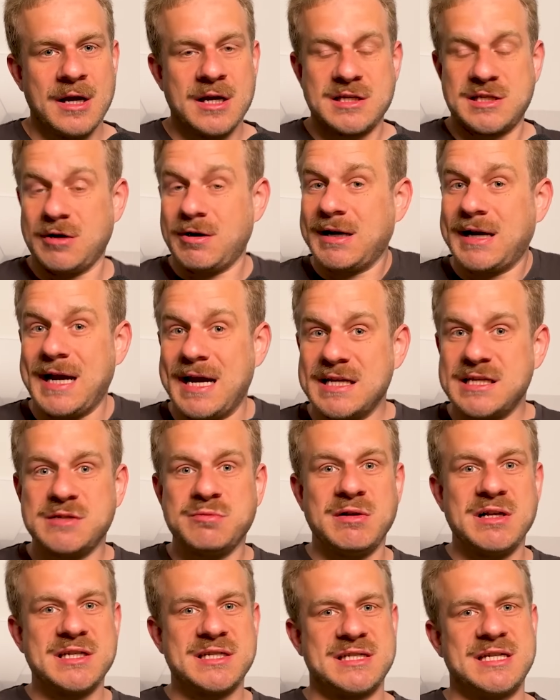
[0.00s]
So I guess
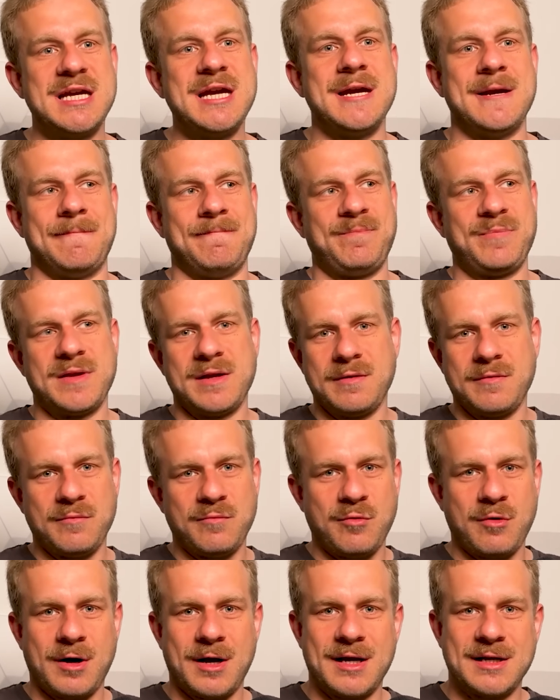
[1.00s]
we'll see
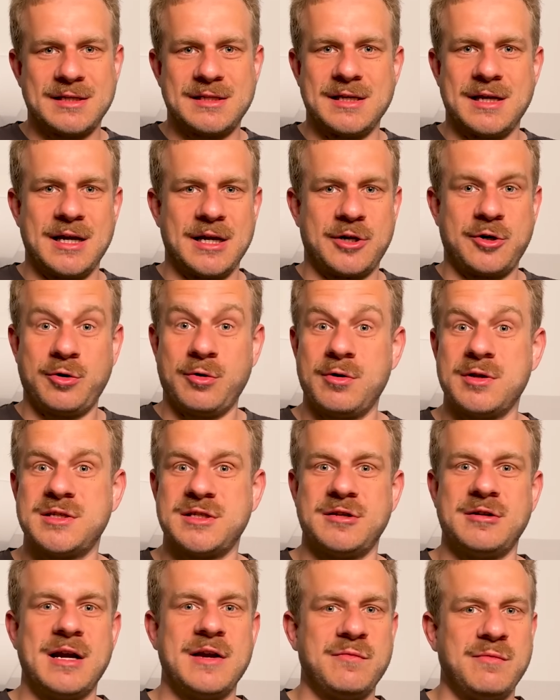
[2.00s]
what uh,
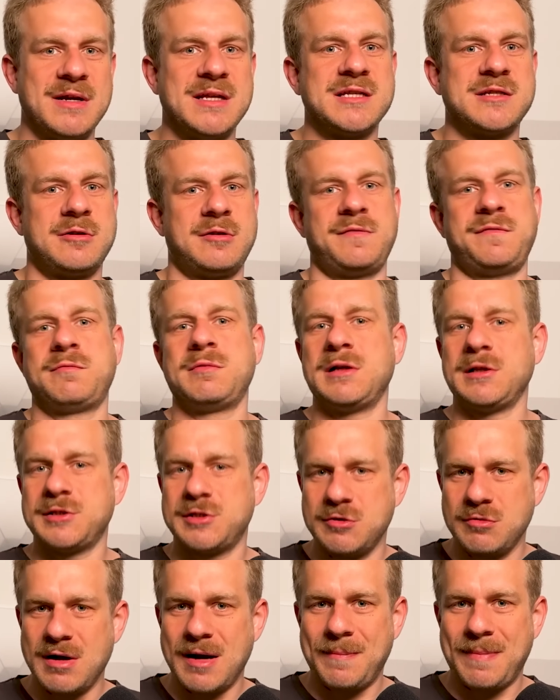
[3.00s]
Cursor and Windsurf will
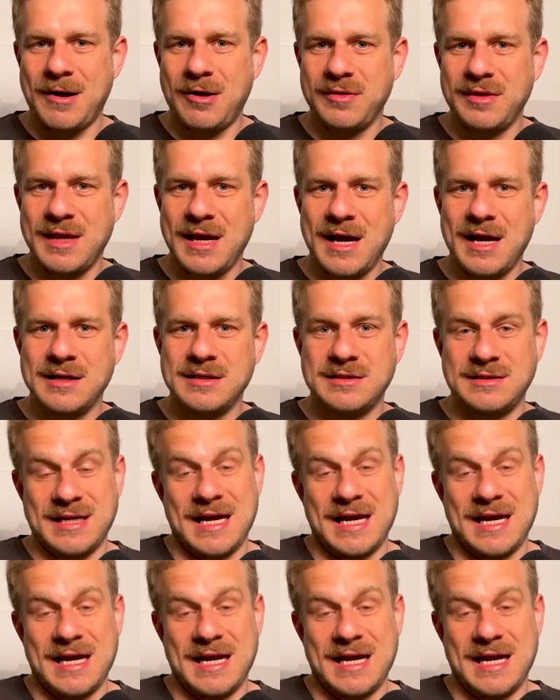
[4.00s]
do about that.